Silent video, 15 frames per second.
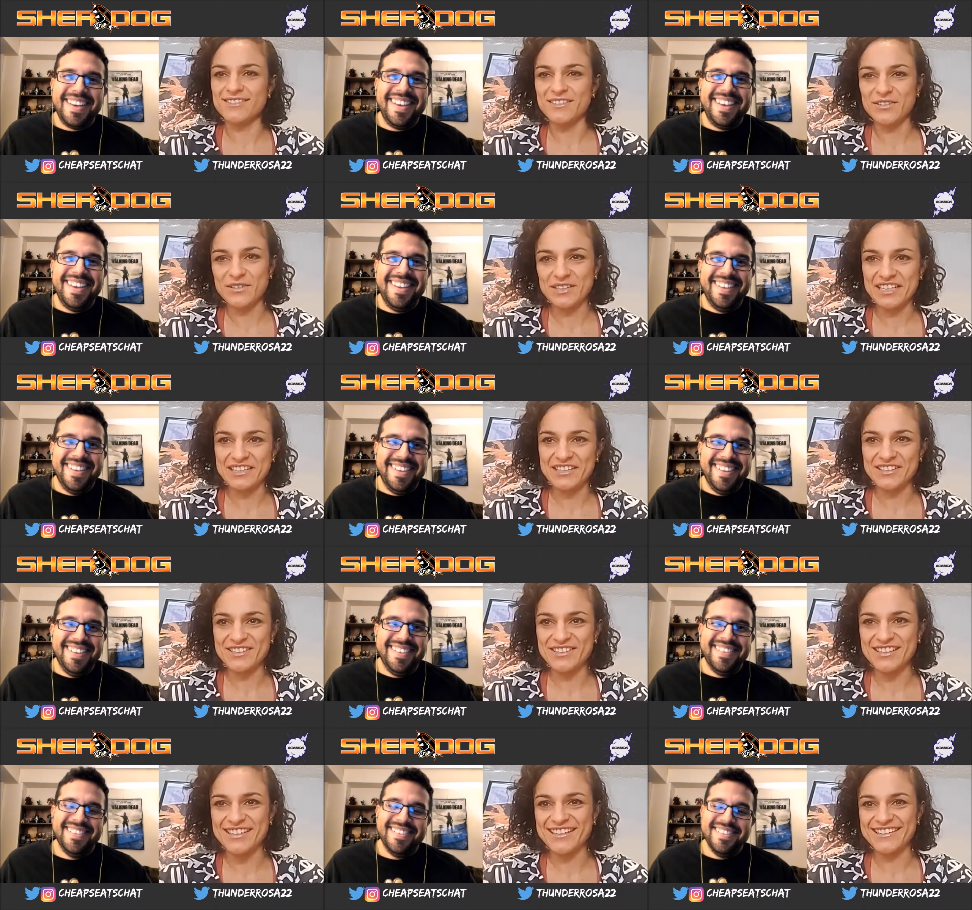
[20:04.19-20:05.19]
Speaker 1: We're addicted
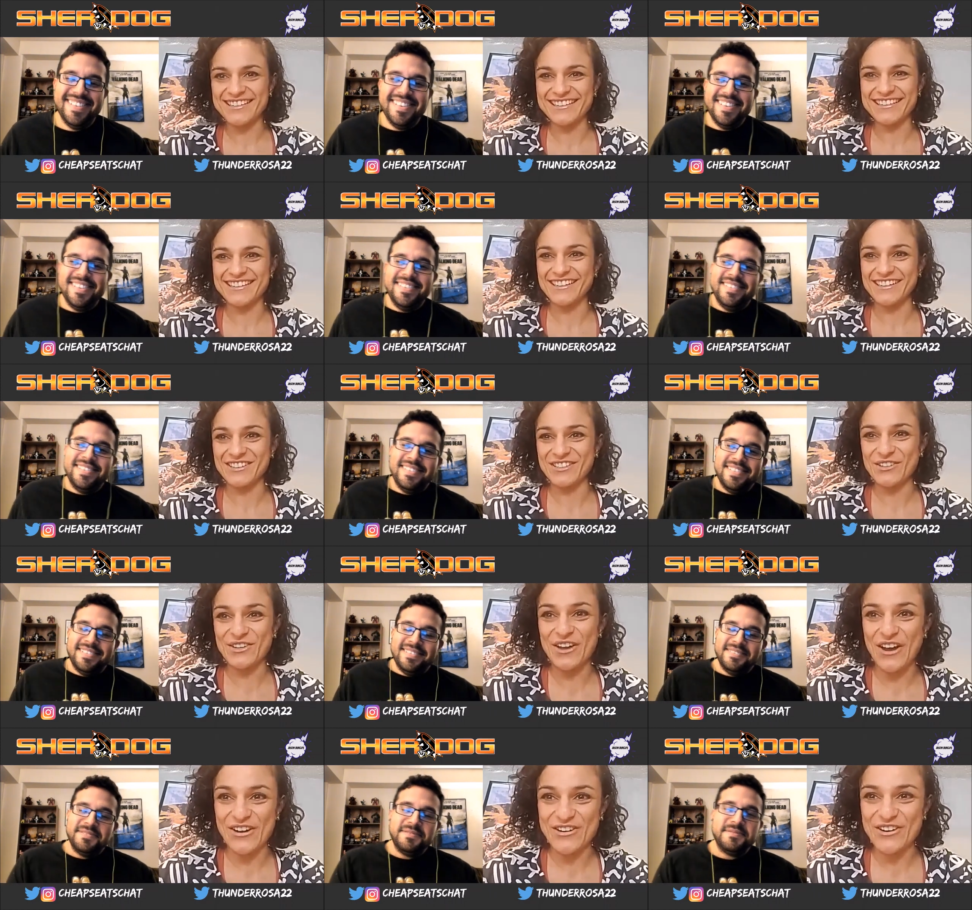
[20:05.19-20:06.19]
to the
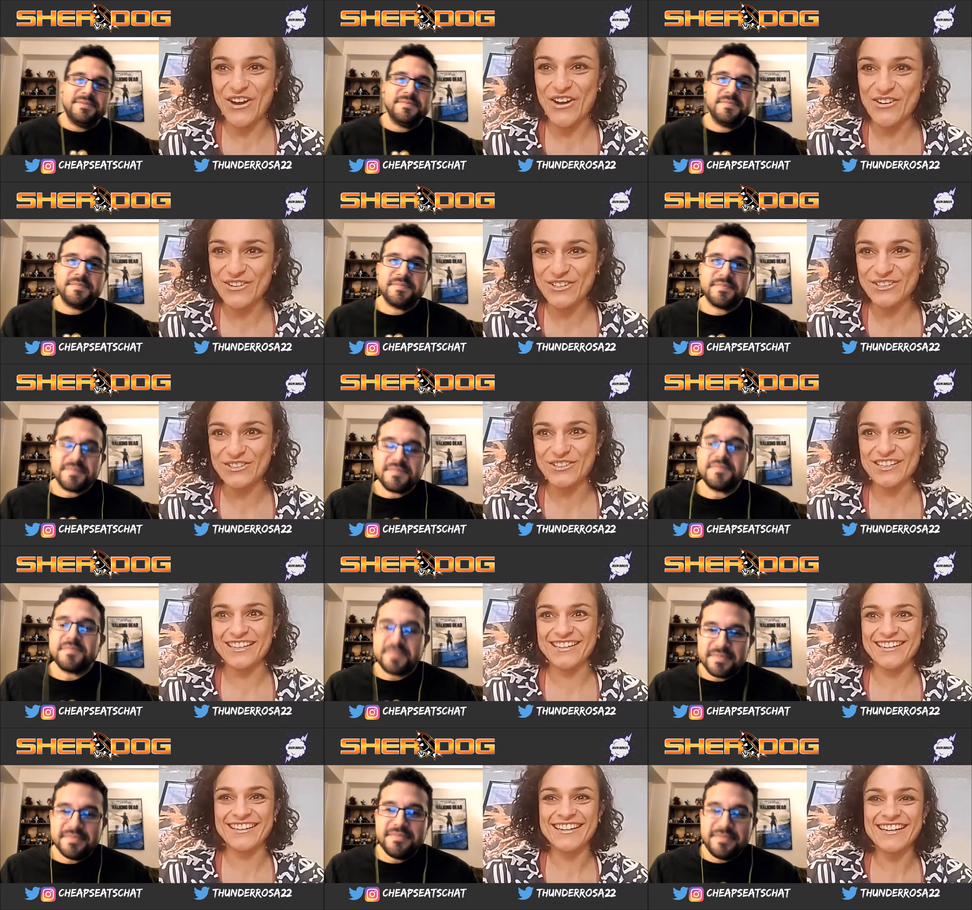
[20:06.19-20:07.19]
unknown, to
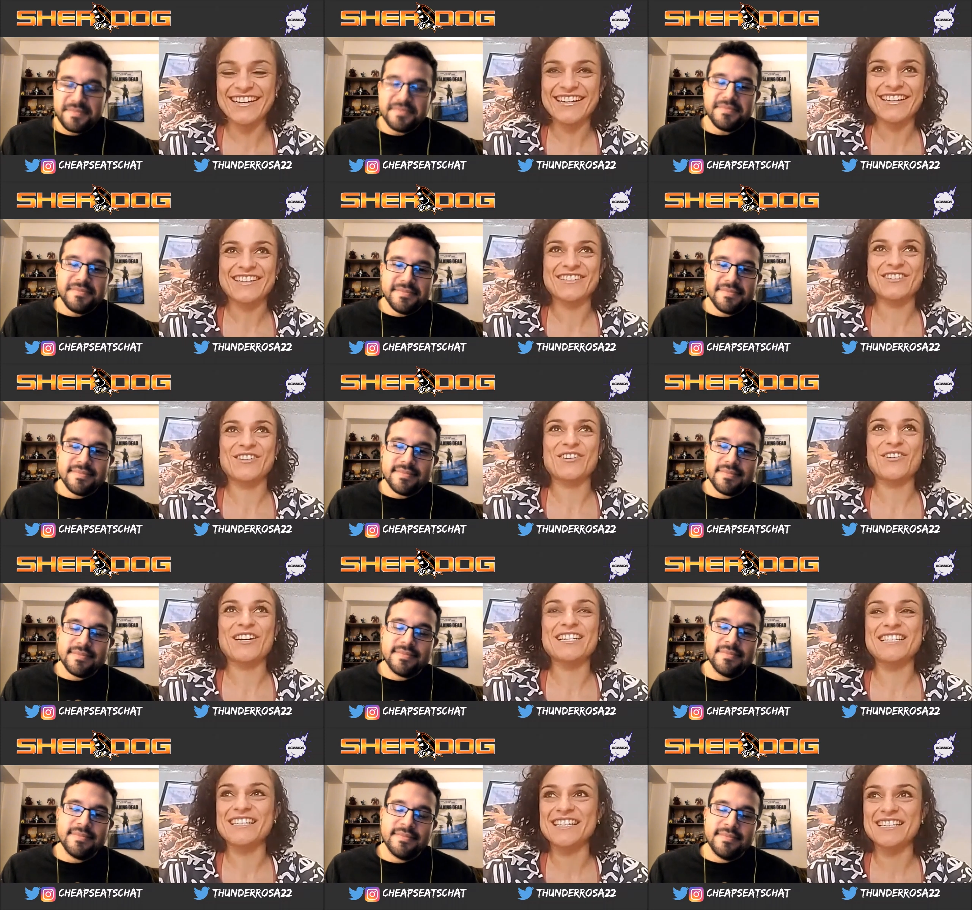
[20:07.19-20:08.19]
the to the
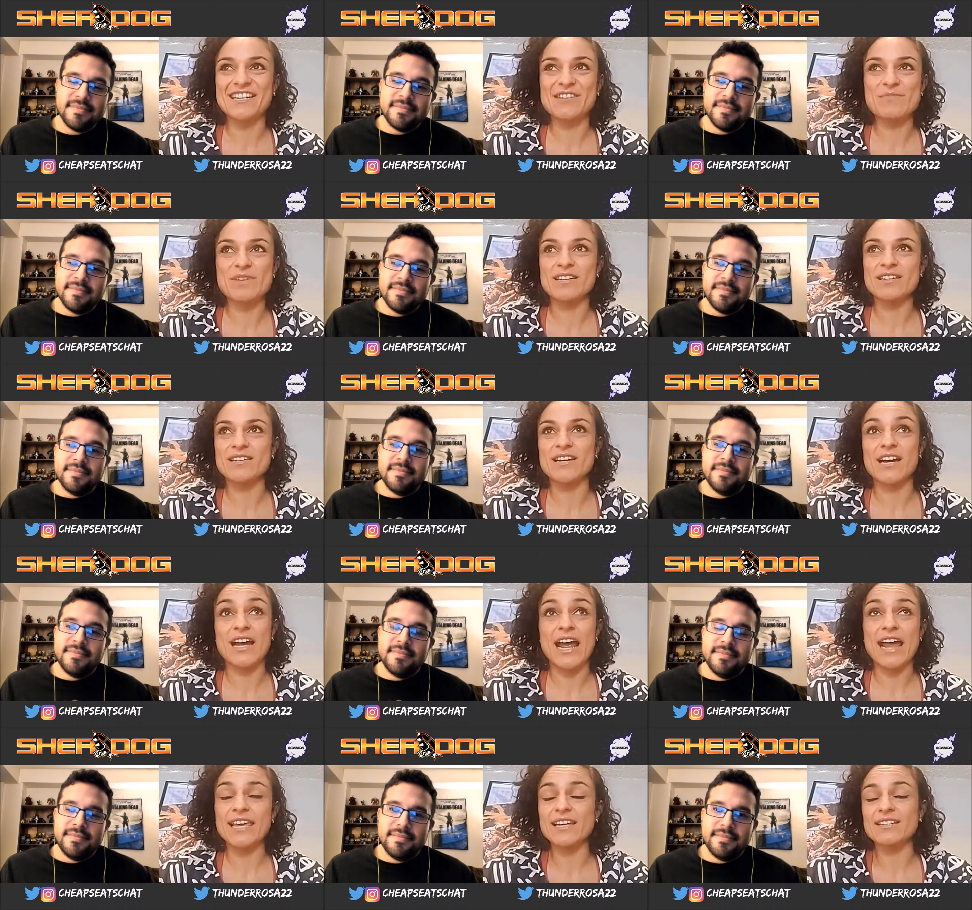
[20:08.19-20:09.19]
craziness. I mean,
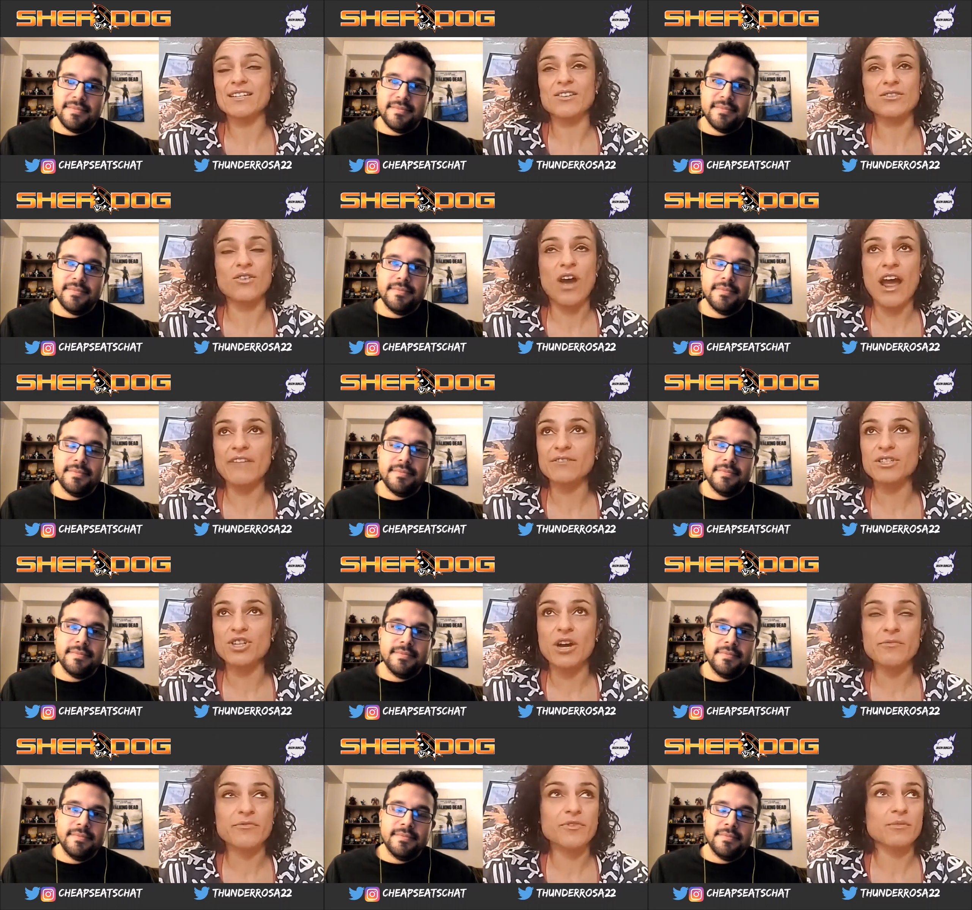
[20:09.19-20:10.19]
I can tell you, I've
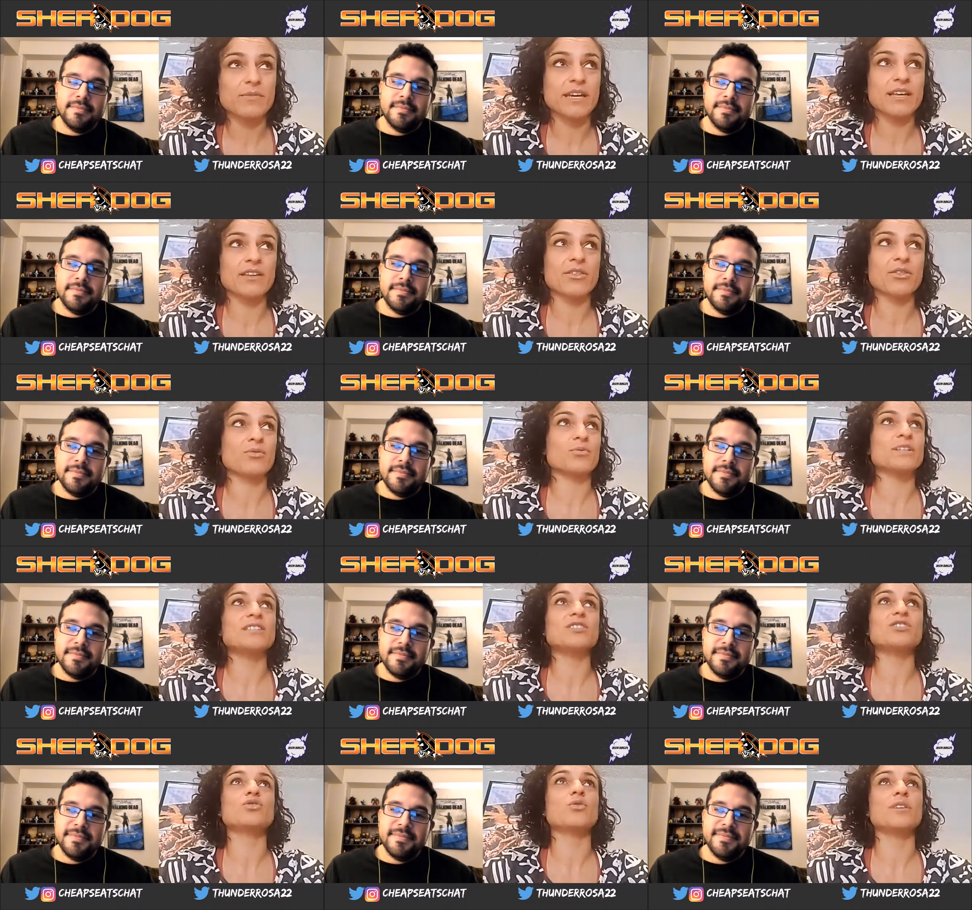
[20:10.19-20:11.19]
jumped from like three
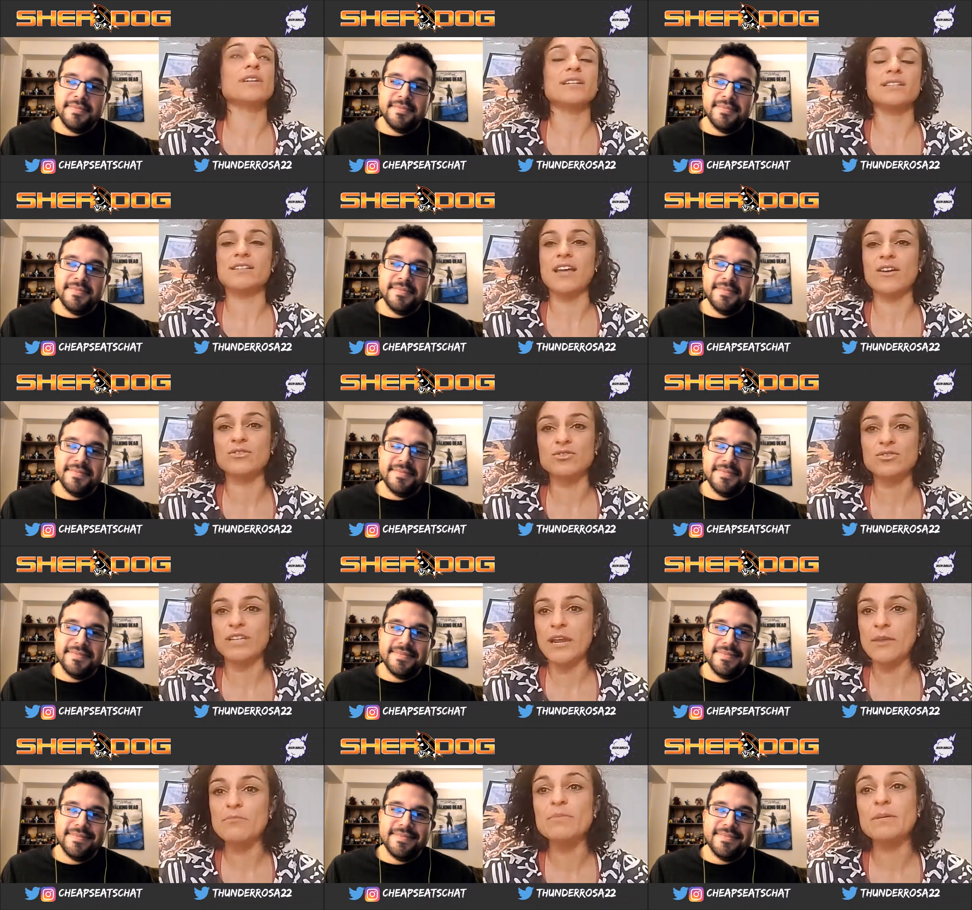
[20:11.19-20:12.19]
stories down to
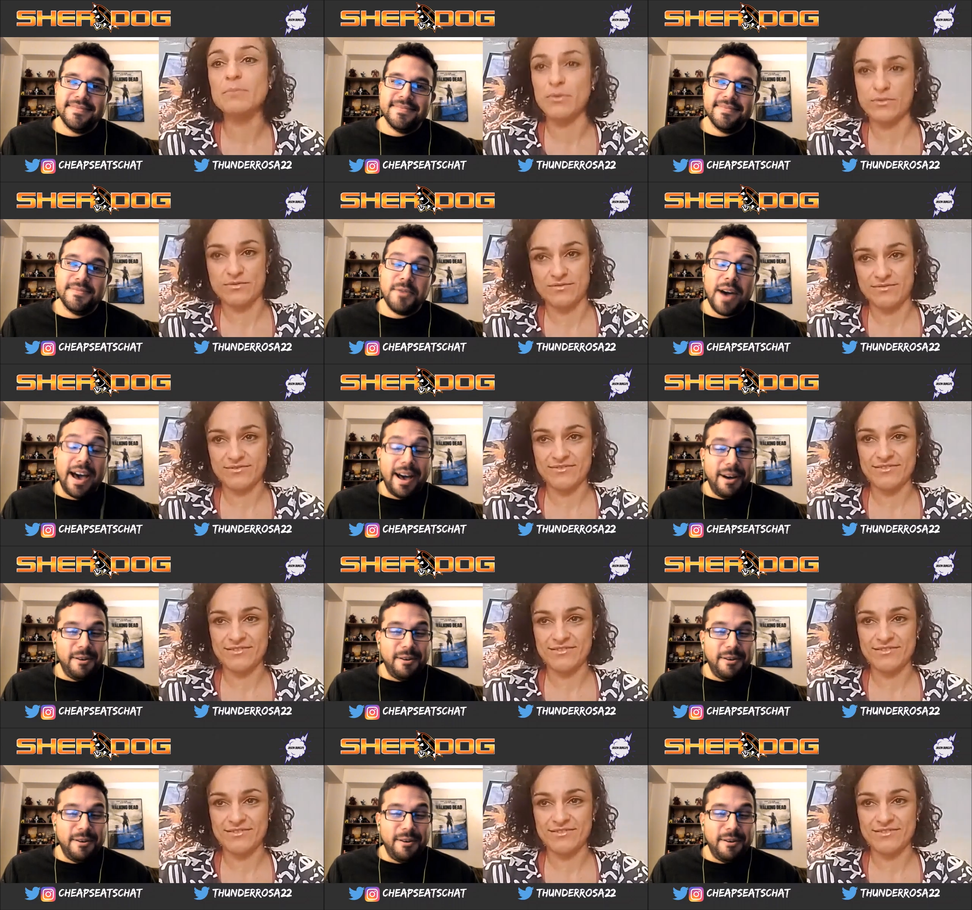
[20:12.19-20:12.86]
ten people. Wow.